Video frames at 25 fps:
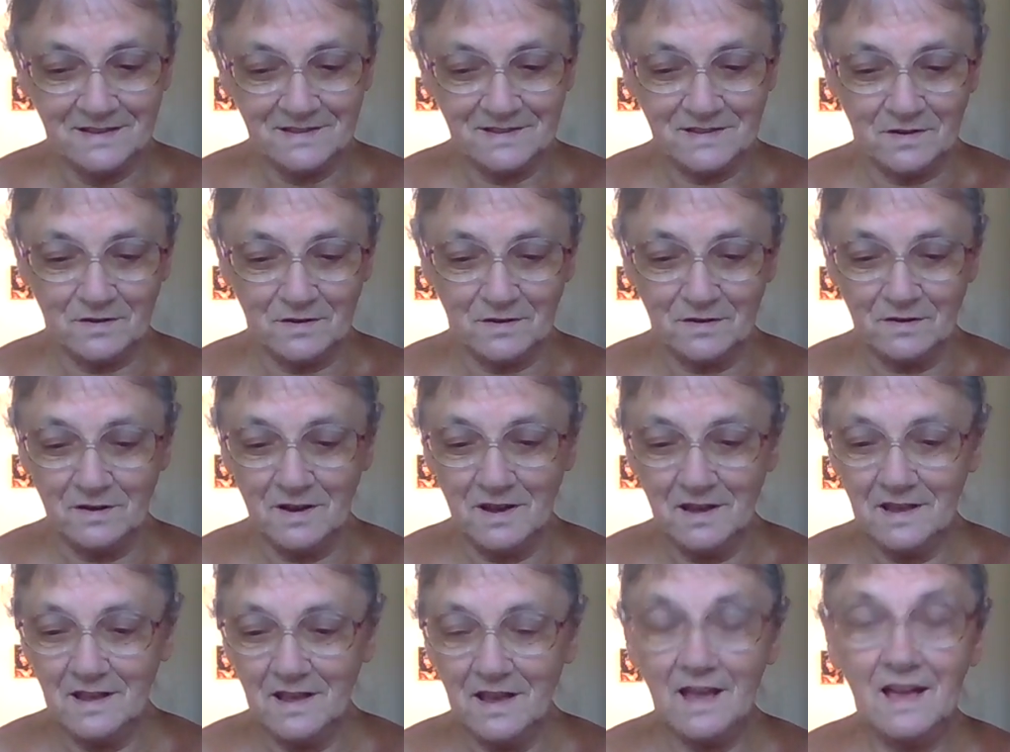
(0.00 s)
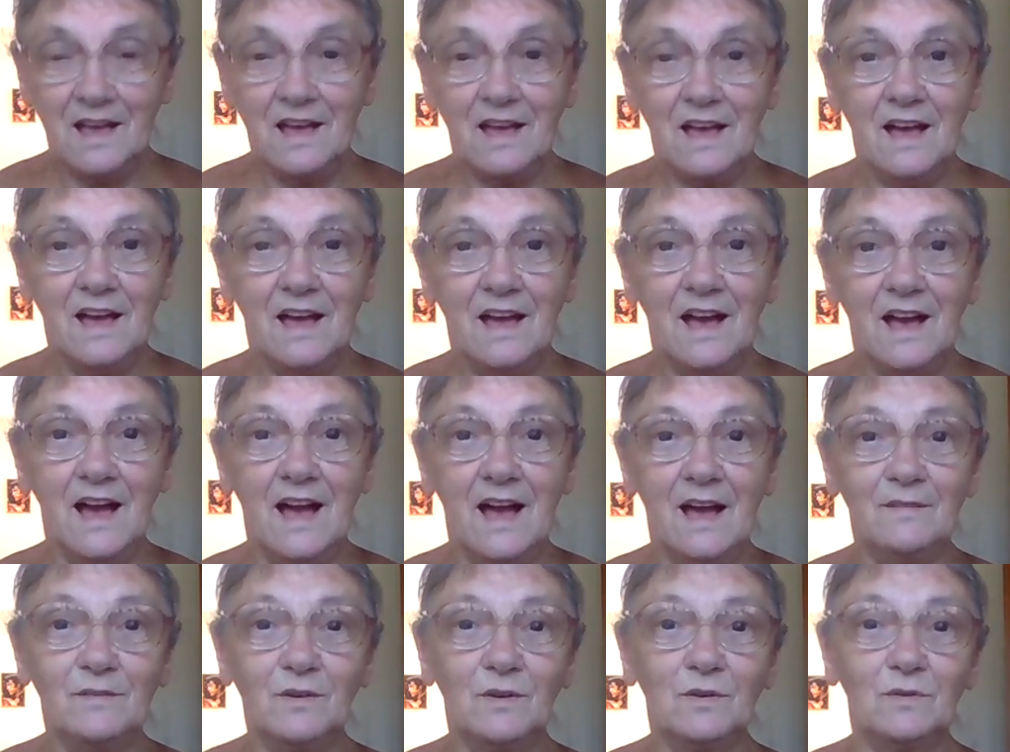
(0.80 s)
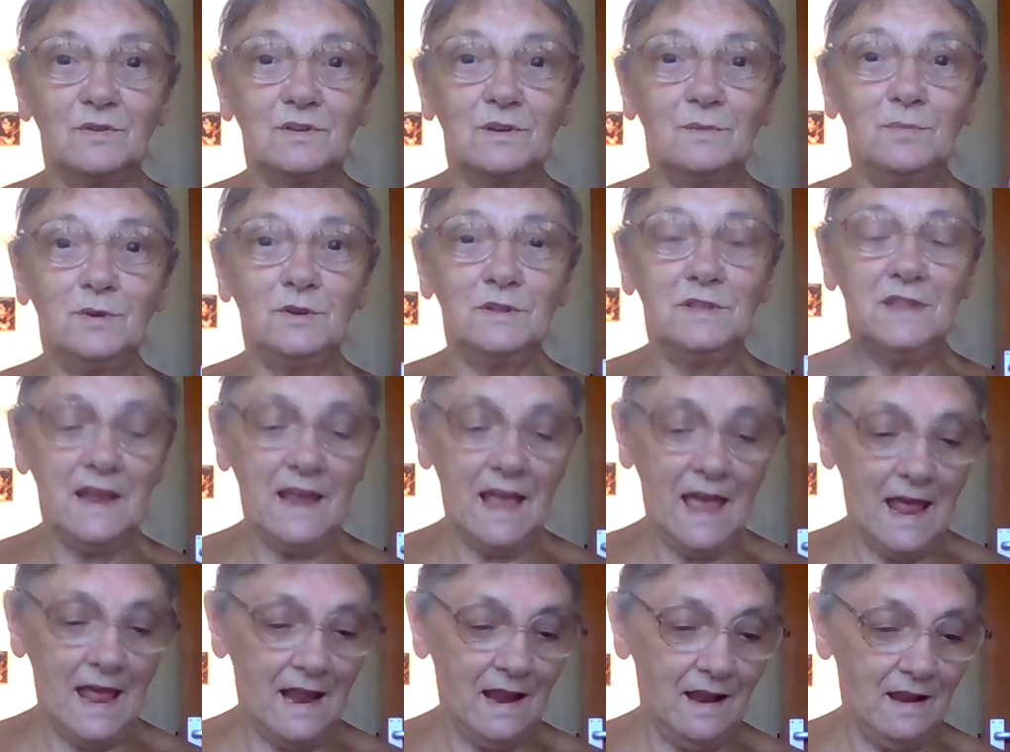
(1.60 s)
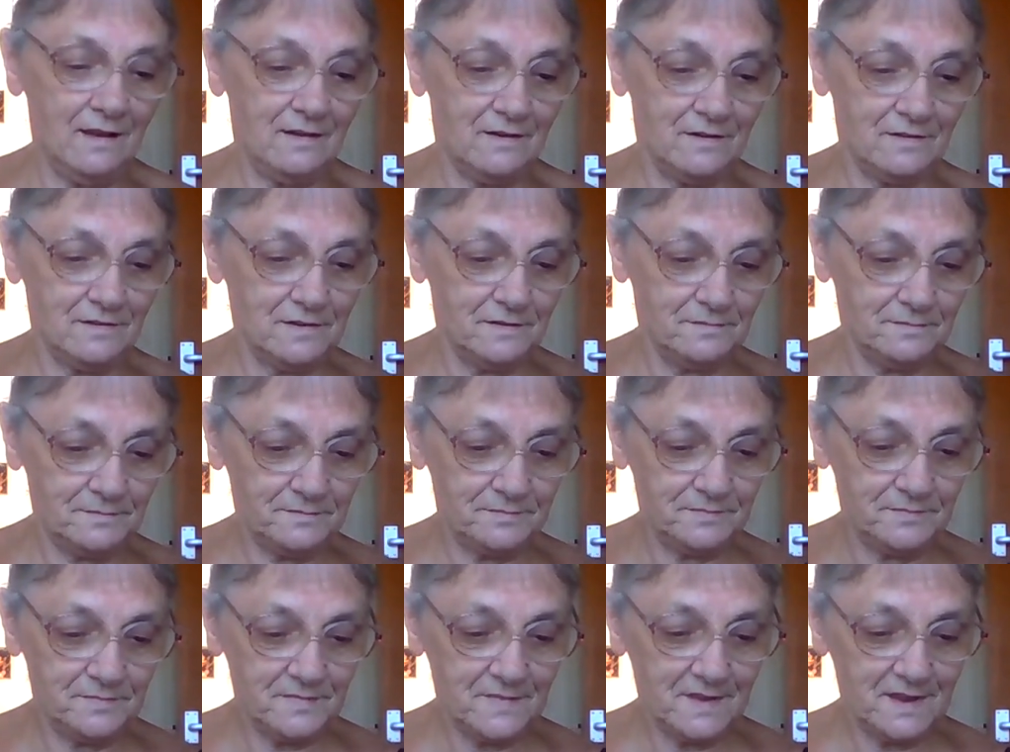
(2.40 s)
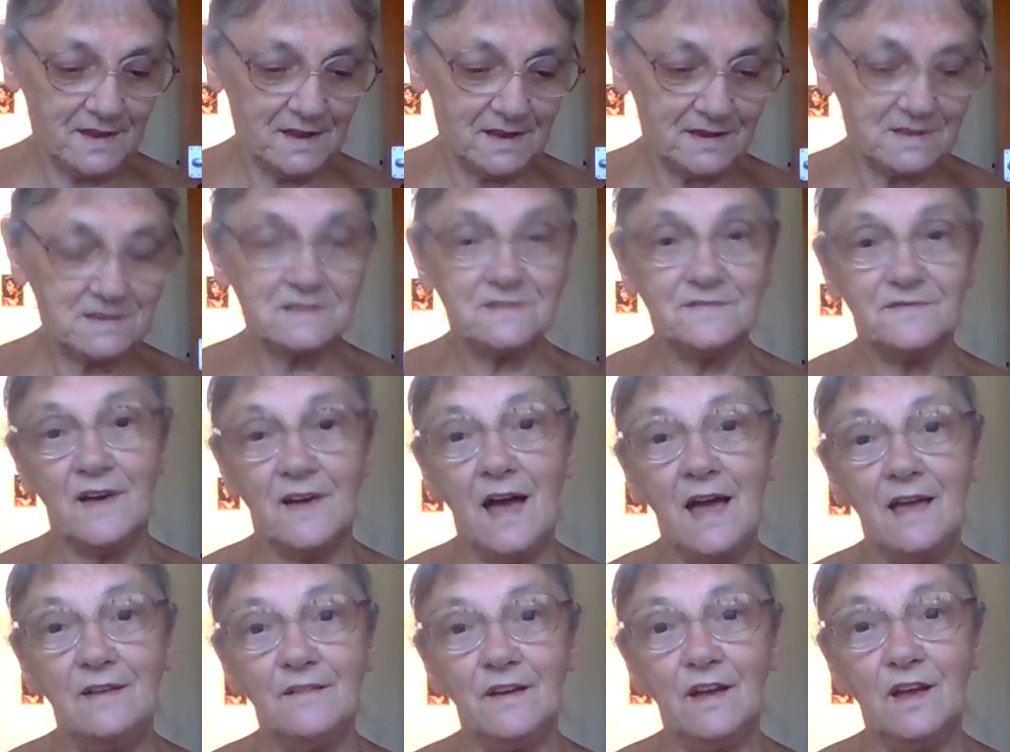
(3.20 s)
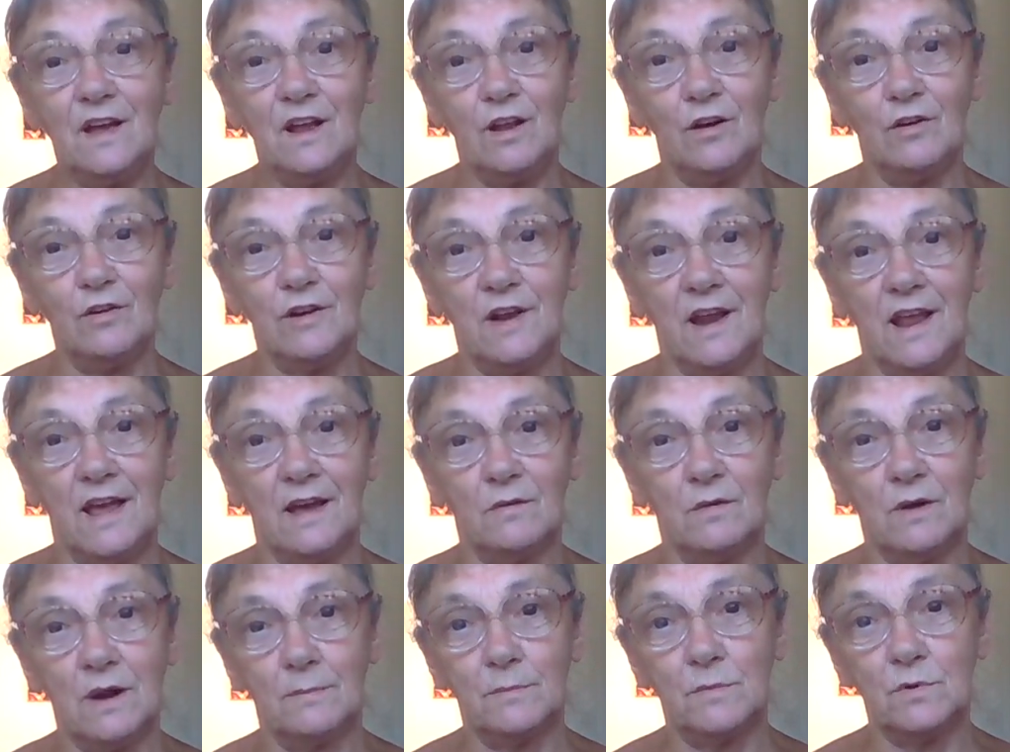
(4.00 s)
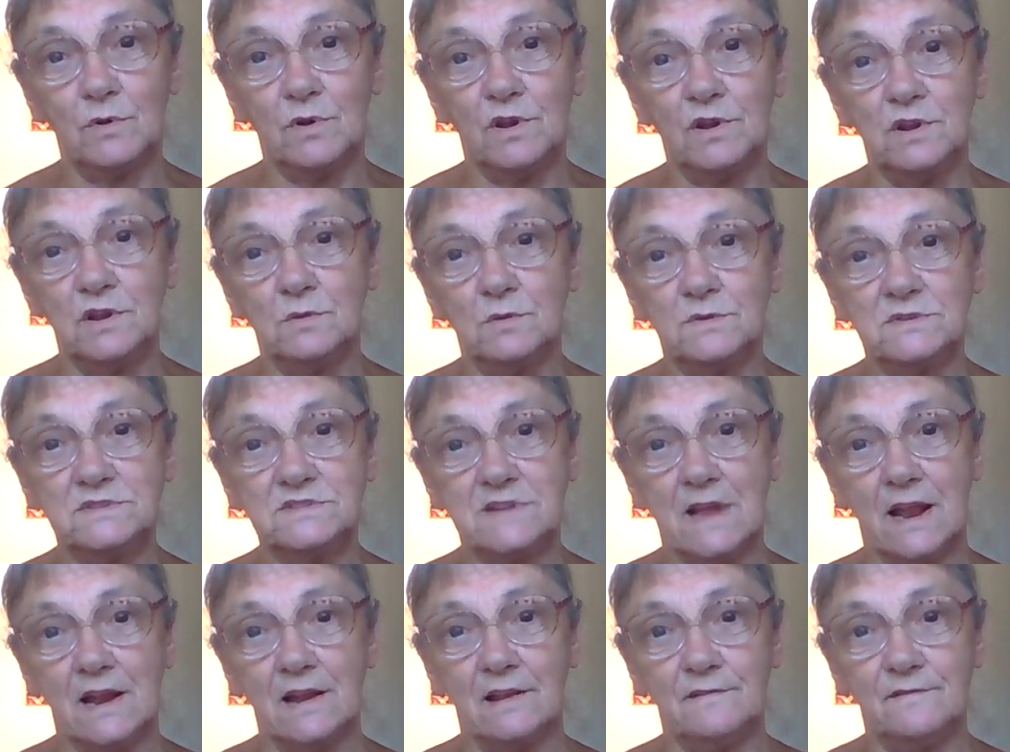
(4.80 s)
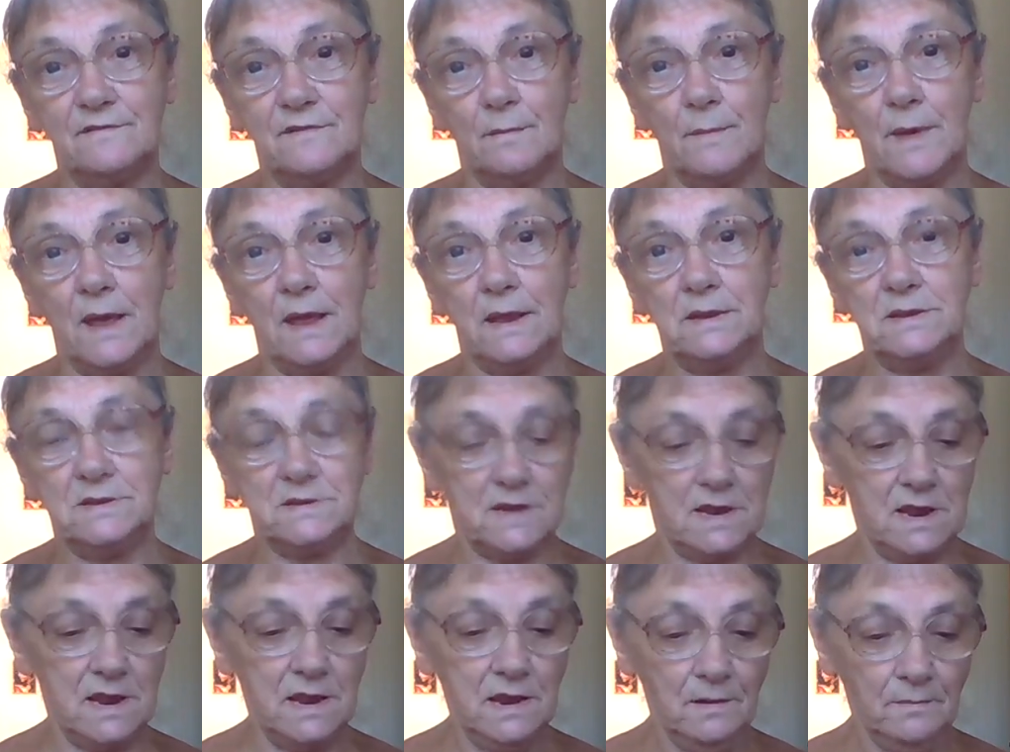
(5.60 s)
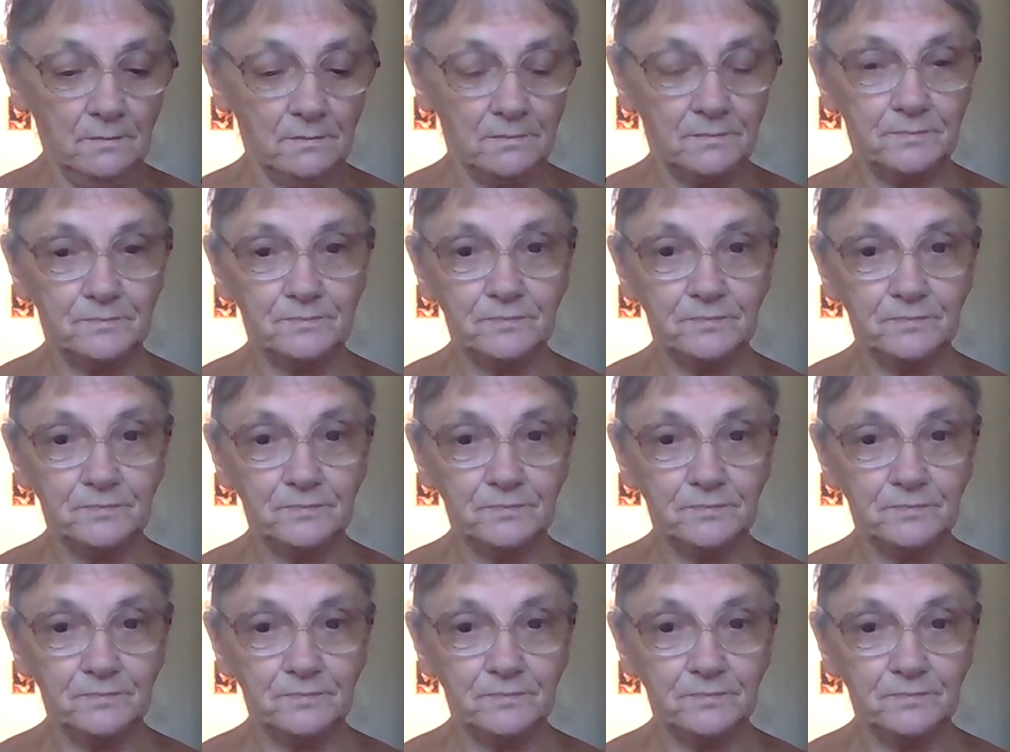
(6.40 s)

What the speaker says: So I'm going to put the kettle on. It's 5 o'clock now, and I'm going to do a salad for my tea.